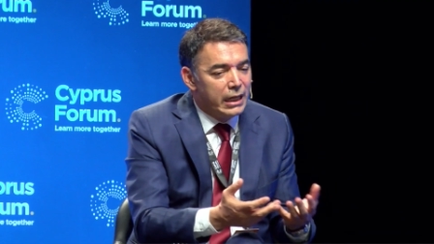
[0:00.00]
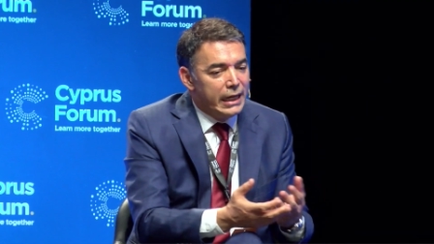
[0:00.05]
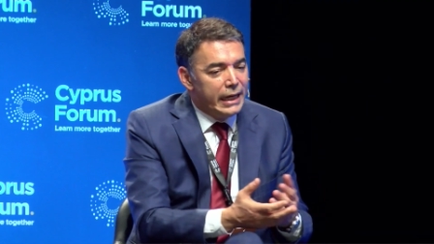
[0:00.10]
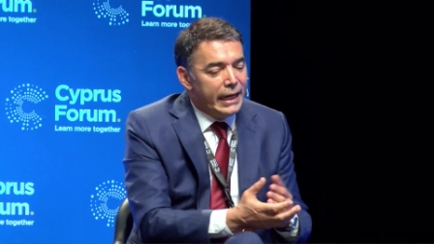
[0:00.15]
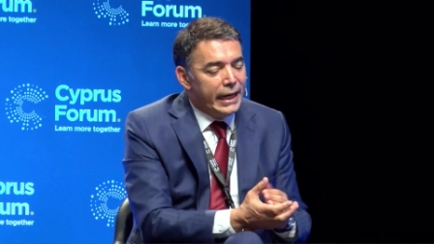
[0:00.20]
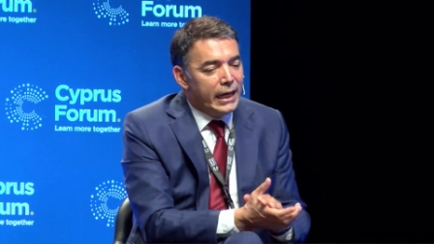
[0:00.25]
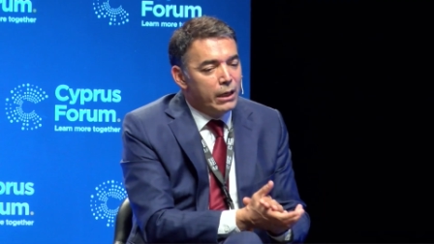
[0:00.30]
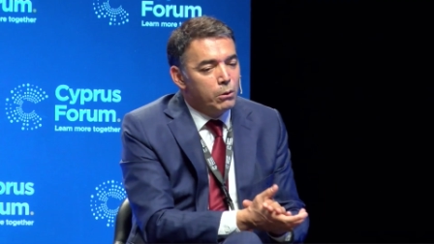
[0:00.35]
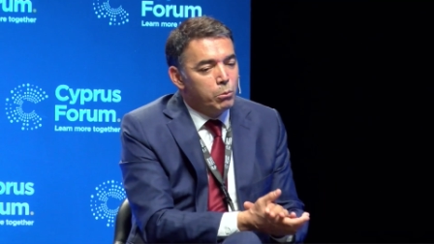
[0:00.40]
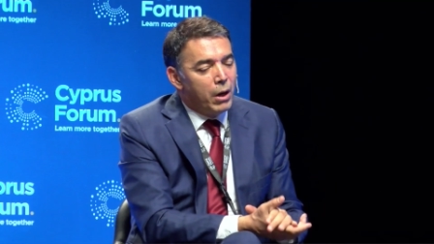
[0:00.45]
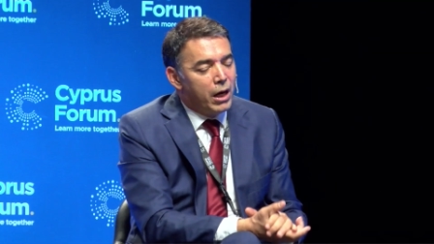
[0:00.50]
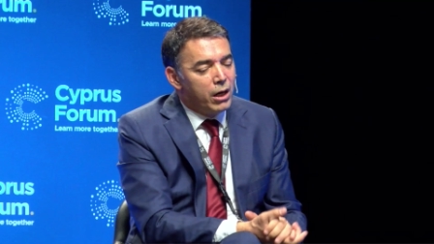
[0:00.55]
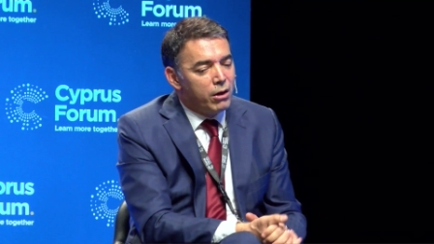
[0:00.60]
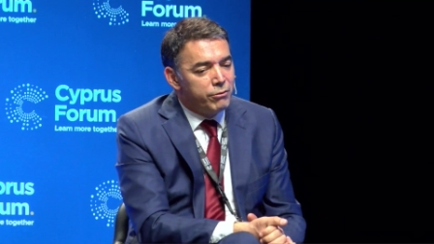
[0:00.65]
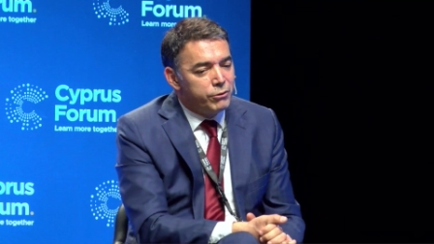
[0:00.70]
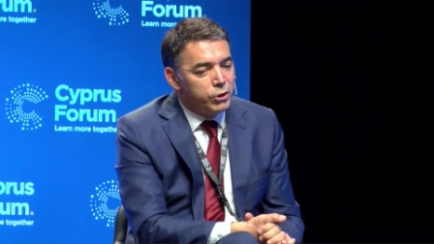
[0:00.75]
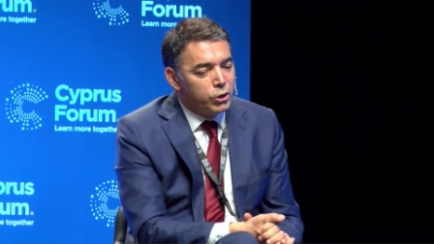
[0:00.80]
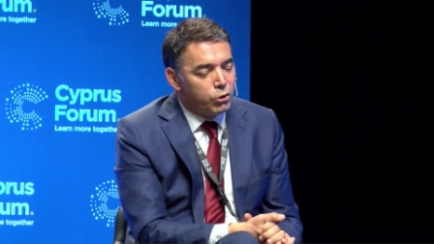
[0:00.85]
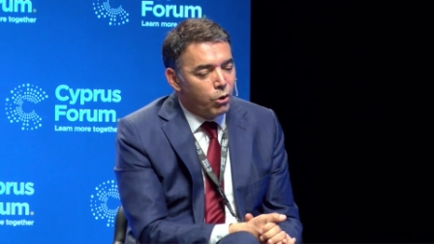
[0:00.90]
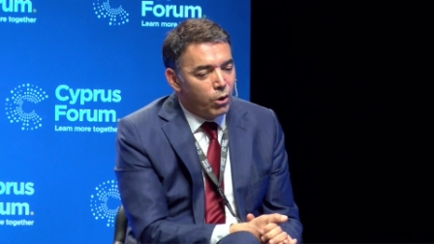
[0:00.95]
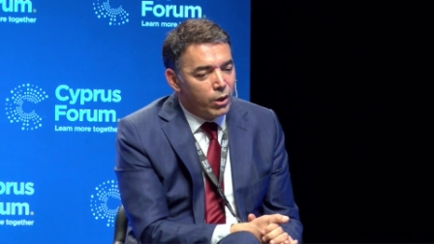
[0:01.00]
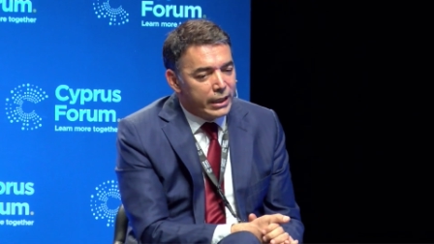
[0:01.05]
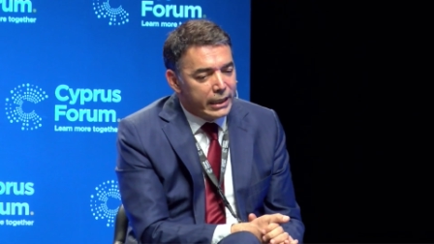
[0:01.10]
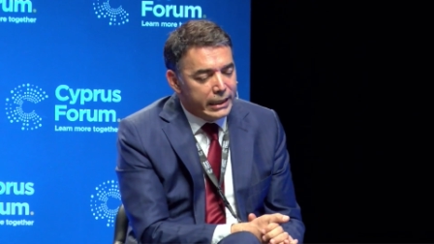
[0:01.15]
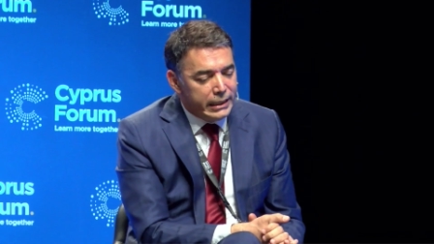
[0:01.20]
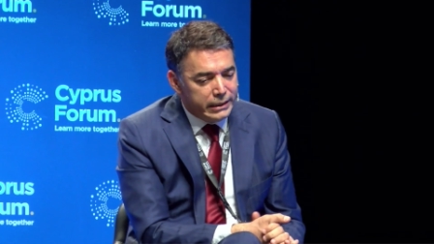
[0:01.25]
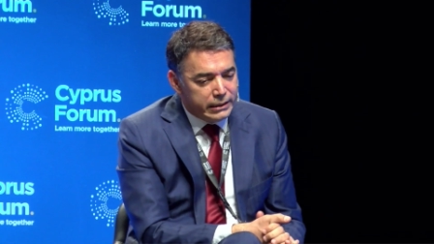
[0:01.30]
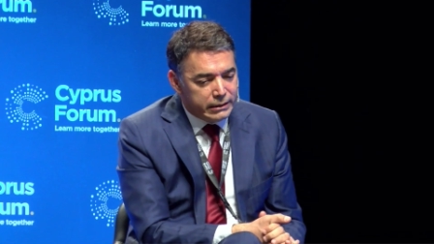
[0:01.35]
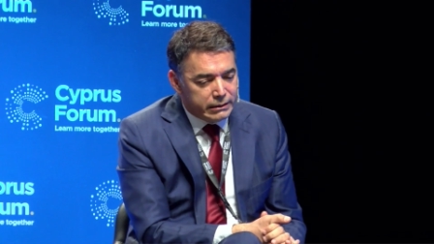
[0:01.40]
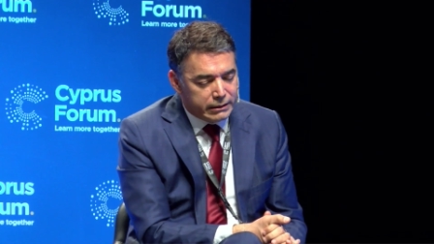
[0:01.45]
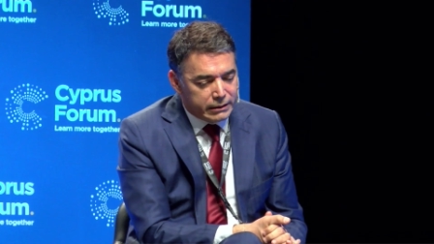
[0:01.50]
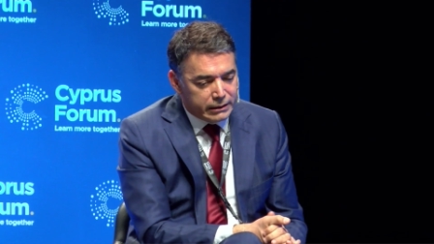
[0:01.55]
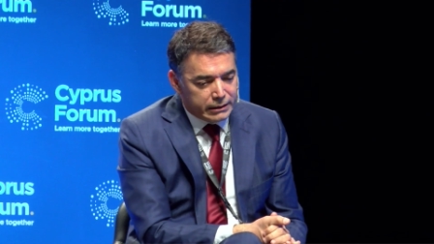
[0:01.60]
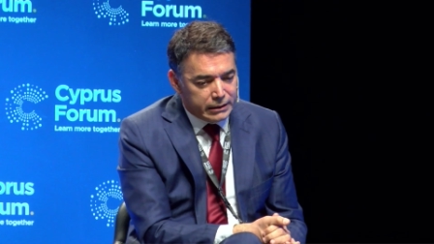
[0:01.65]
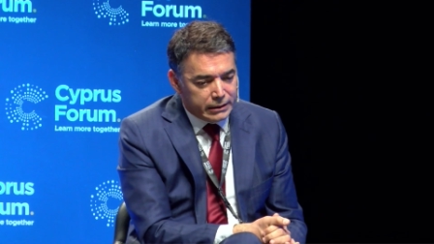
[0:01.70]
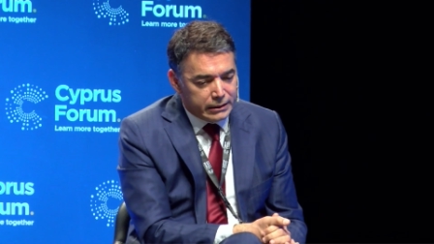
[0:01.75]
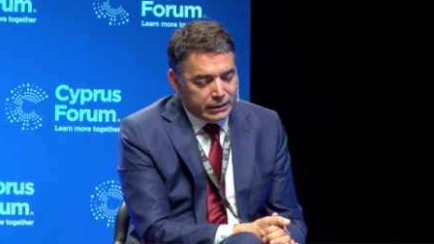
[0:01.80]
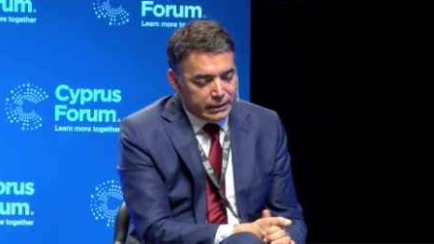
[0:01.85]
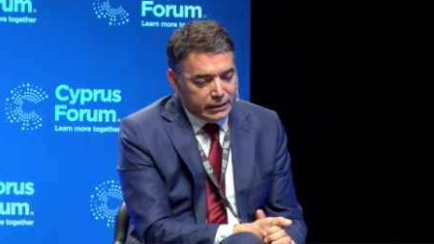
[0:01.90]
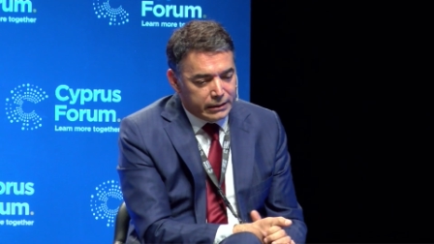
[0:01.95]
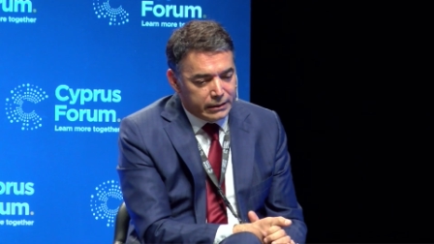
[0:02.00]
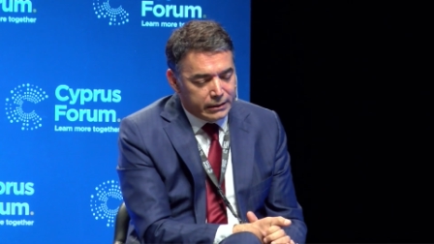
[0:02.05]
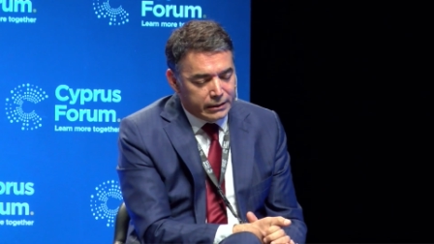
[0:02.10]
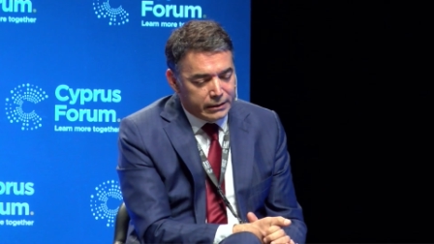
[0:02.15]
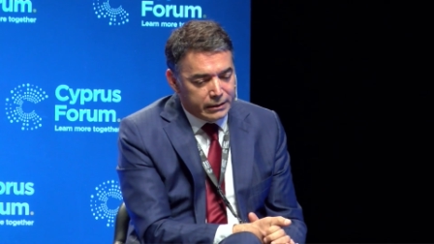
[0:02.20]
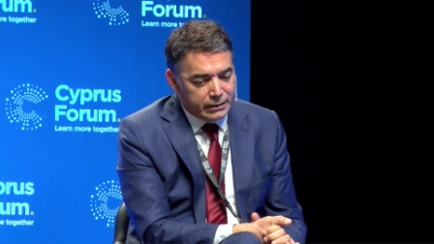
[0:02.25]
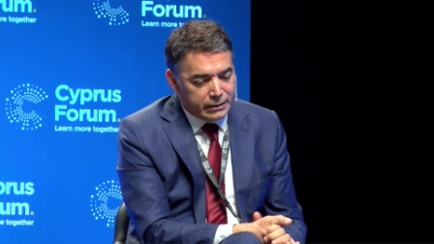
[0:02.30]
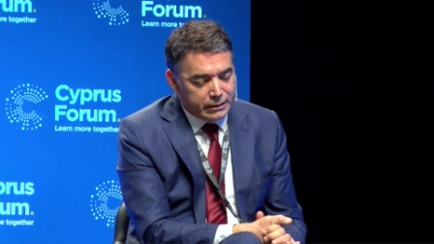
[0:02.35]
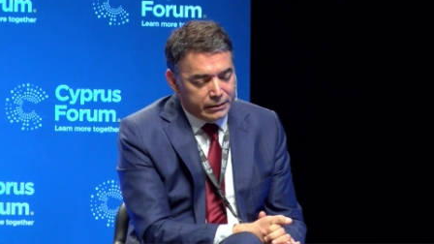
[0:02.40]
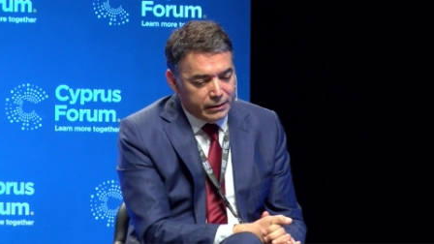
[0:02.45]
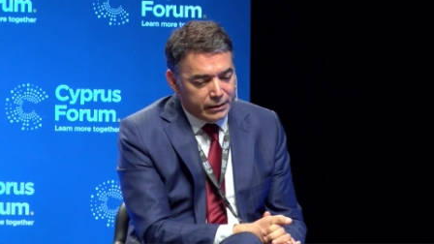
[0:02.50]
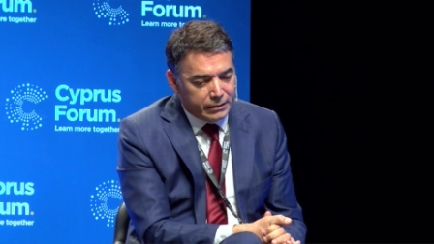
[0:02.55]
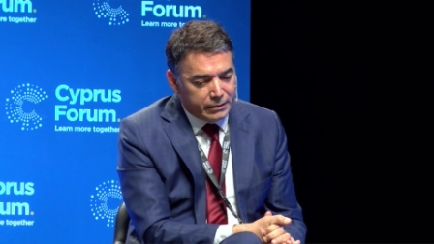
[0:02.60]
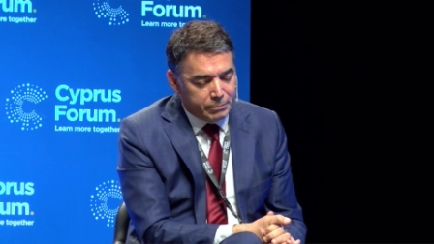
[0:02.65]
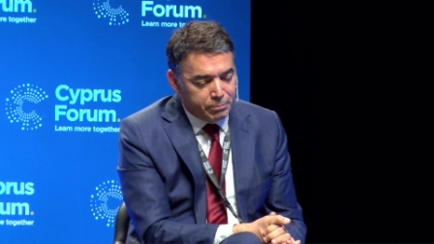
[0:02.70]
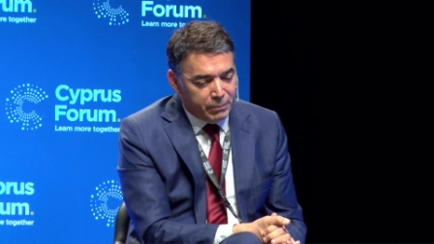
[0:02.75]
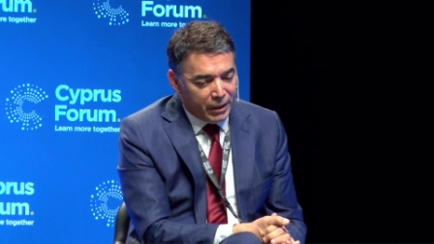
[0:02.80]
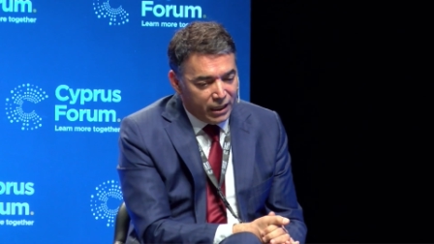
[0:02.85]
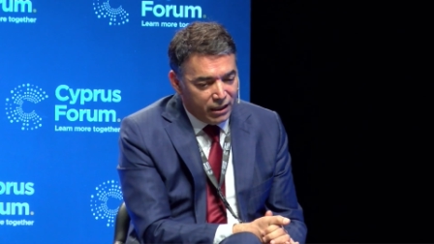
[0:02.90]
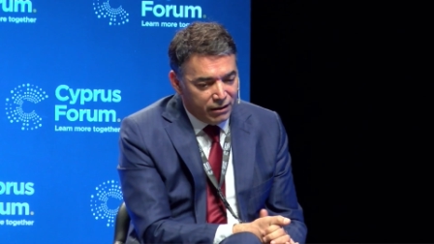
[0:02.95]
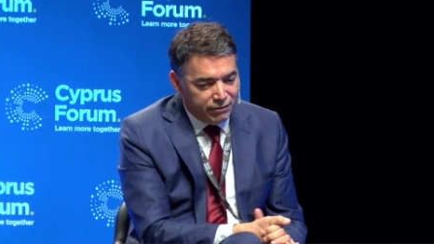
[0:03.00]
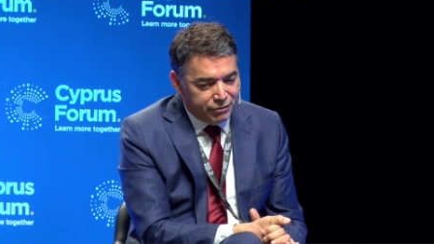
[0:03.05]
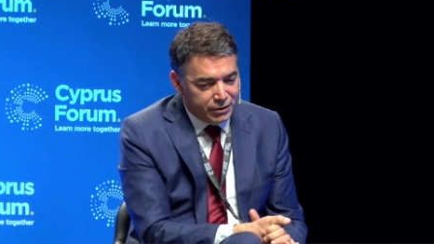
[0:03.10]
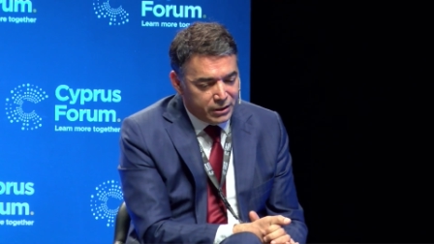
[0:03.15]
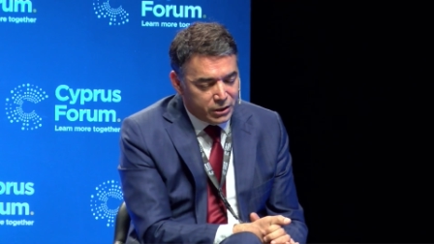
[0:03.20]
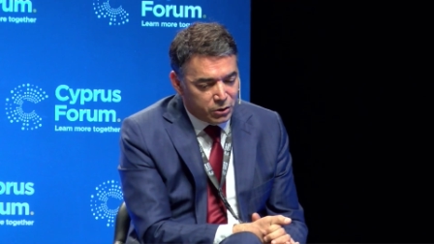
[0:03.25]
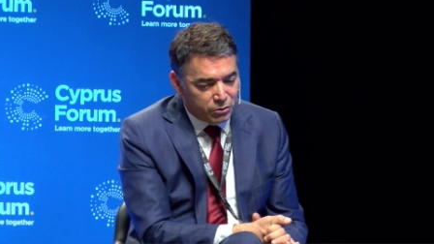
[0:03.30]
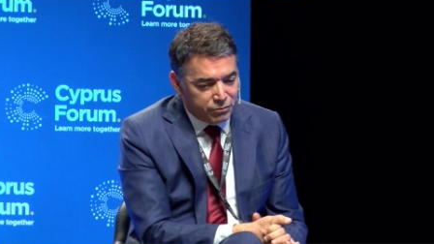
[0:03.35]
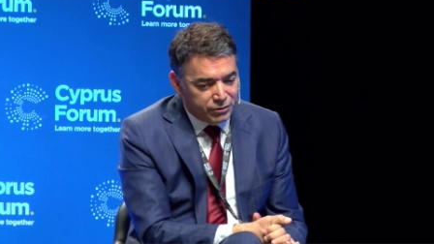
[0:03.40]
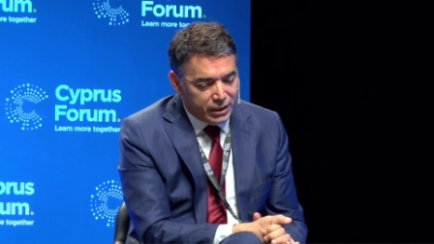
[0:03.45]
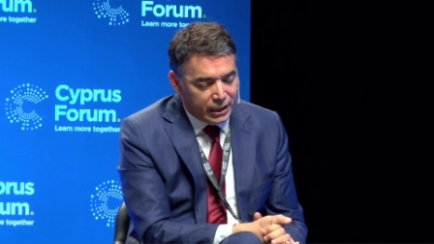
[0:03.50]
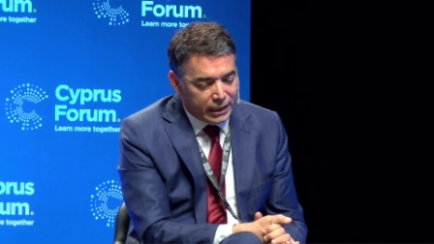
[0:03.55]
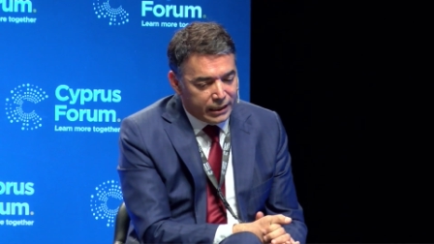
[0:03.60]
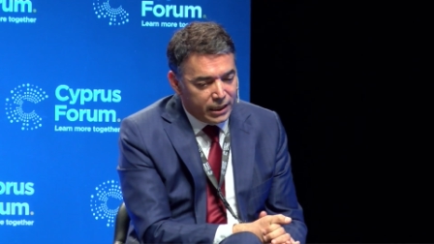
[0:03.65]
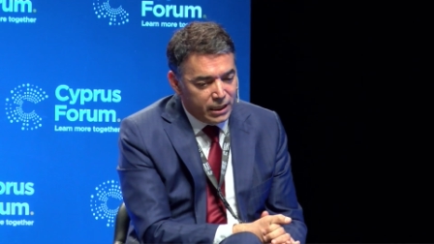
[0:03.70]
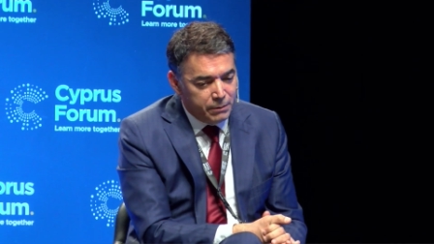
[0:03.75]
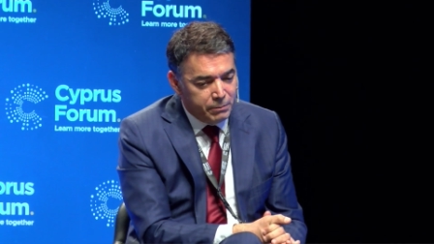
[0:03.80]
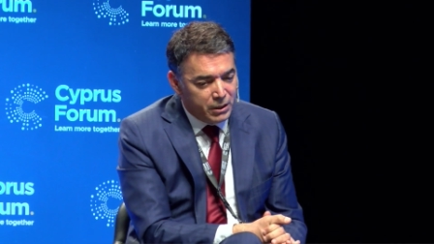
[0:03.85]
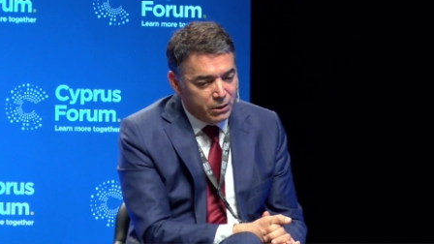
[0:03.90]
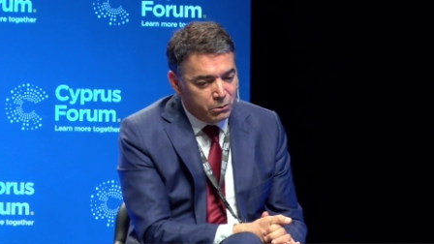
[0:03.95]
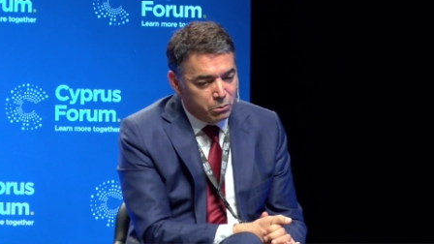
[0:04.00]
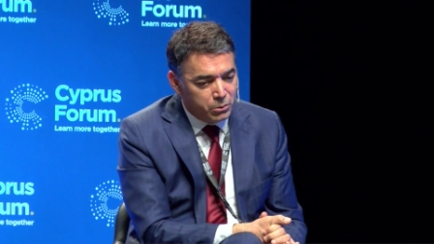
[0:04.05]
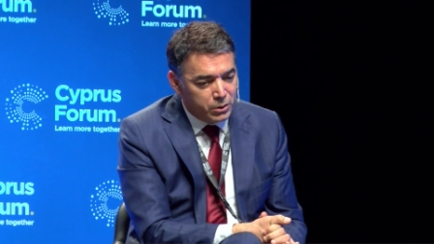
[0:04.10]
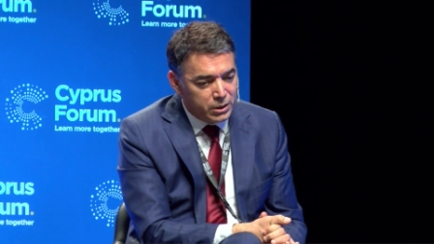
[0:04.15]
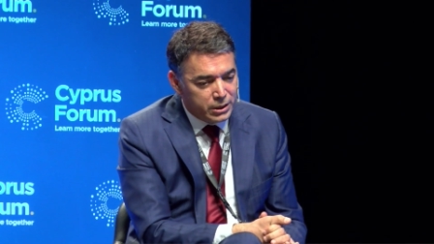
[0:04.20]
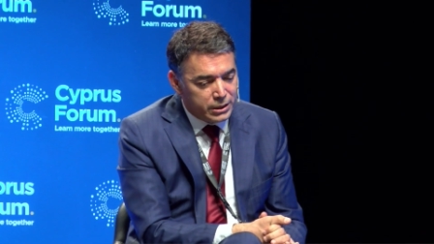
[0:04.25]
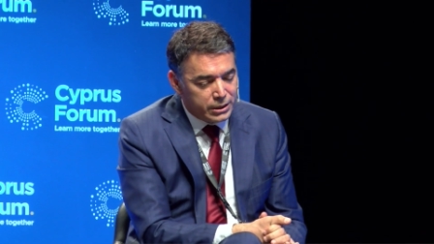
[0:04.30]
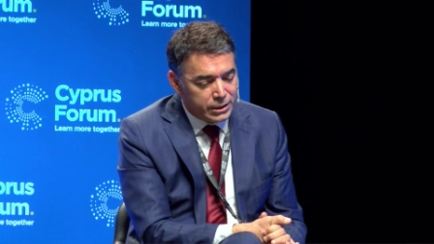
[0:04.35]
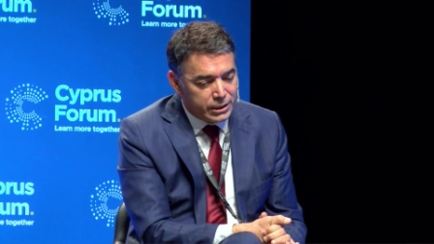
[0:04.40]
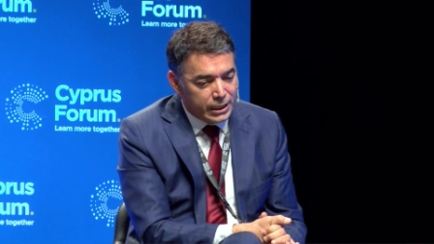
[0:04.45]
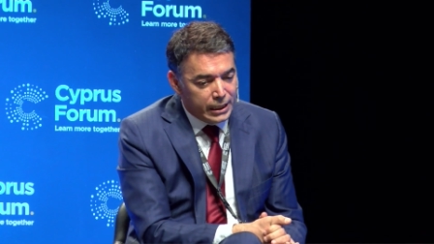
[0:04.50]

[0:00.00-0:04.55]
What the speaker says: And one of the concrete benefits of the agreement was